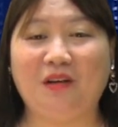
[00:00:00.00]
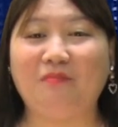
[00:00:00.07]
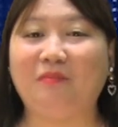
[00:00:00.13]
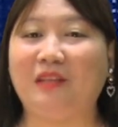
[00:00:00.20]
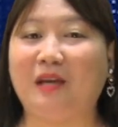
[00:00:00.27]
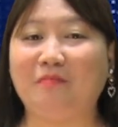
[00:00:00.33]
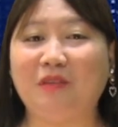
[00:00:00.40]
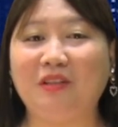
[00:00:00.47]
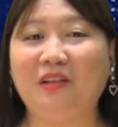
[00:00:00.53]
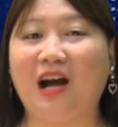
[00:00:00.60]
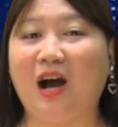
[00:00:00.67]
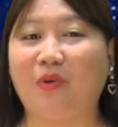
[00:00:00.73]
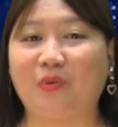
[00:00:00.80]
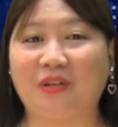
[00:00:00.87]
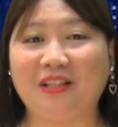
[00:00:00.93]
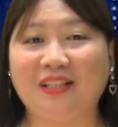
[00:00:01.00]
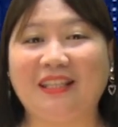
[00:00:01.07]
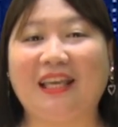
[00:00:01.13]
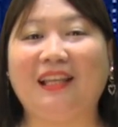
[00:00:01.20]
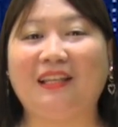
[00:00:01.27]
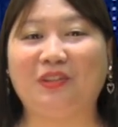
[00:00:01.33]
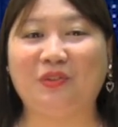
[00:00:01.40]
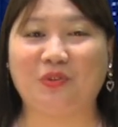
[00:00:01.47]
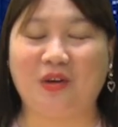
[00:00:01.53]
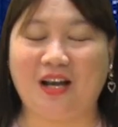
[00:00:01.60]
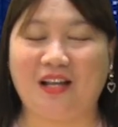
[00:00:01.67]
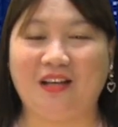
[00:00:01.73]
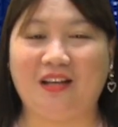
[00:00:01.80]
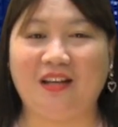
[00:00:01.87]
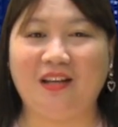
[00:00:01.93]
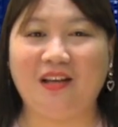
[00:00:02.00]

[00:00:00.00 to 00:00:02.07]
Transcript: of DepEd Hour Teleturuan.